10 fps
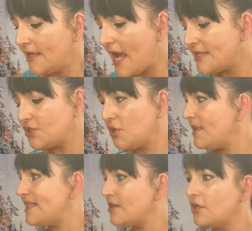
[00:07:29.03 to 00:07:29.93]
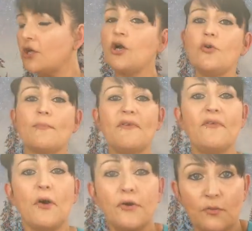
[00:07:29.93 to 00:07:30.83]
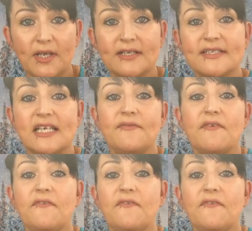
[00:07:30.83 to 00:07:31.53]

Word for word: Guys, two minutes. I'm going to go and grab my phone and we can see if it